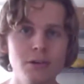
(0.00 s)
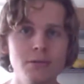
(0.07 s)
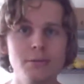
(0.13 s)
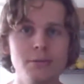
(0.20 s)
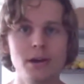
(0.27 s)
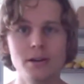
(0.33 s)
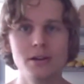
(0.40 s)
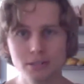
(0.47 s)

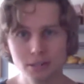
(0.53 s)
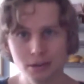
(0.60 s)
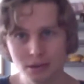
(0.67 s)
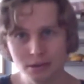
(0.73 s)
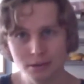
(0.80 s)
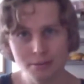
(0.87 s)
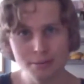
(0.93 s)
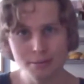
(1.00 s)
but also
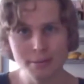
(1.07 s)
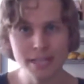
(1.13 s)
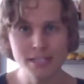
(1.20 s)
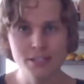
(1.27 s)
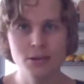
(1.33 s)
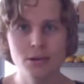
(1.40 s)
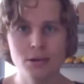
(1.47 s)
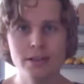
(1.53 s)

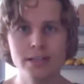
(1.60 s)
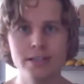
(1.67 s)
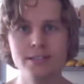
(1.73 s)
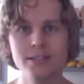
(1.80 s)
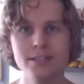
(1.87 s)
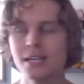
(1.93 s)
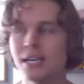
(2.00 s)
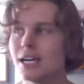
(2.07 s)
mental and
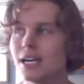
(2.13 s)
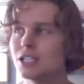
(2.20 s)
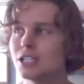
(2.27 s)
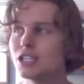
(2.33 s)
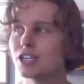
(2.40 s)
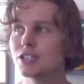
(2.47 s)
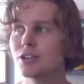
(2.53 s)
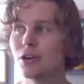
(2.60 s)

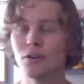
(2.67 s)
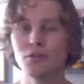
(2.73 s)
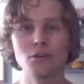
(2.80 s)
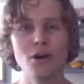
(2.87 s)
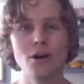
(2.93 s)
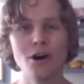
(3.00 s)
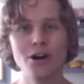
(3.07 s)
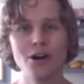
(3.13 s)
just
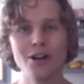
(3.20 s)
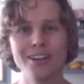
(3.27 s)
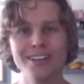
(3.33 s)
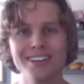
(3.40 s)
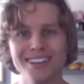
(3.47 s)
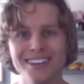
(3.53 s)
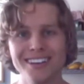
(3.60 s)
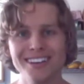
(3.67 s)
overall
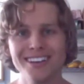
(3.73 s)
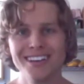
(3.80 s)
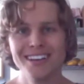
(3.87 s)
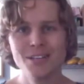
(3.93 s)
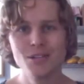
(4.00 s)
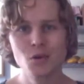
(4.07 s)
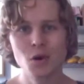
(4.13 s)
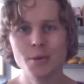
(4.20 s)

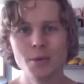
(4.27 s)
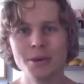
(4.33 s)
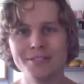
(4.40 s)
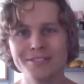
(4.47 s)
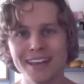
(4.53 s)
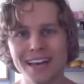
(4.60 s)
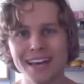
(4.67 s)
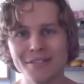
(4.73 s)
enjoyment of
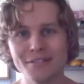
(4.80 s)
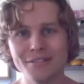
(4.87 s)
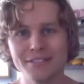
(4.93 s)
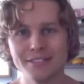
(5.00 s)
life.